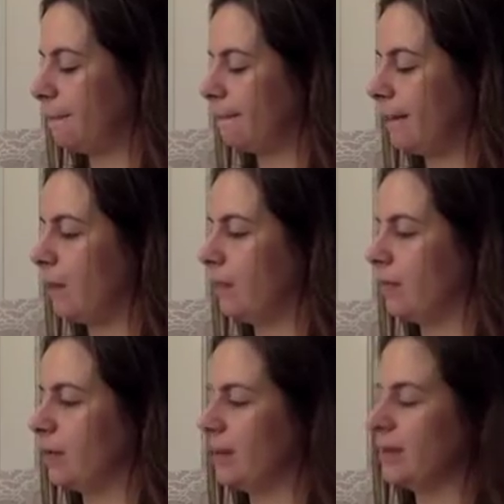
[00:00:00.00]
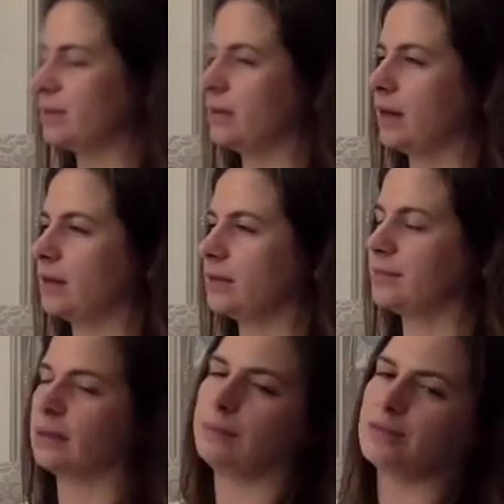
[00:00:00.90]
However, it's not
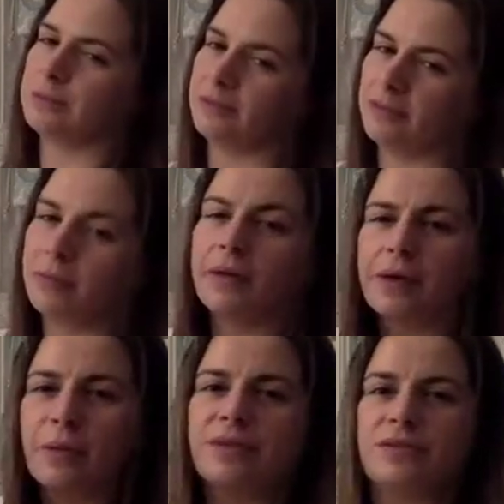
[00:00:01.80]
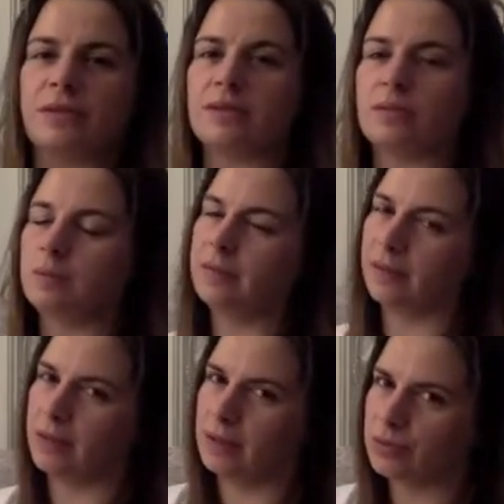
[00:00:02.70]
something I'm super familiar with, so this will be
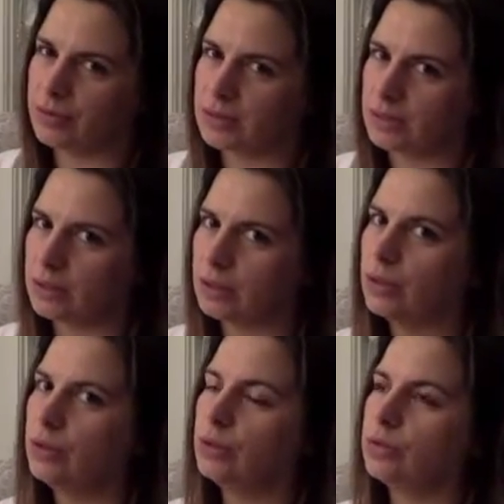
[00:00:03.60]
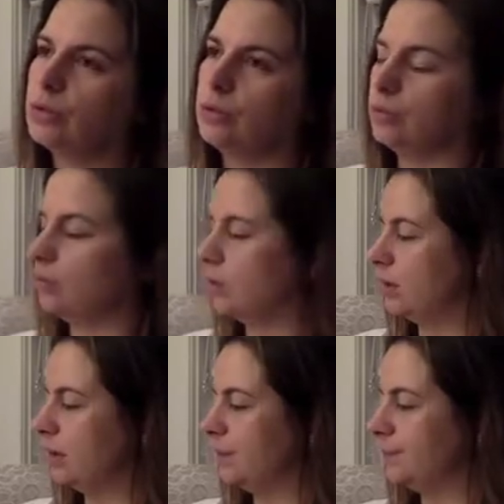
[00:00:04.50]
very interesting to
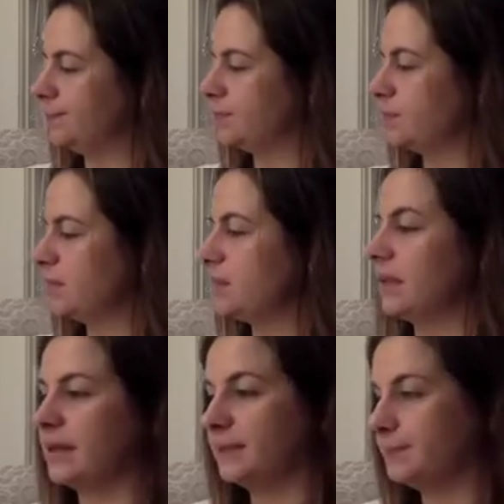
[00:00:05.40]
study.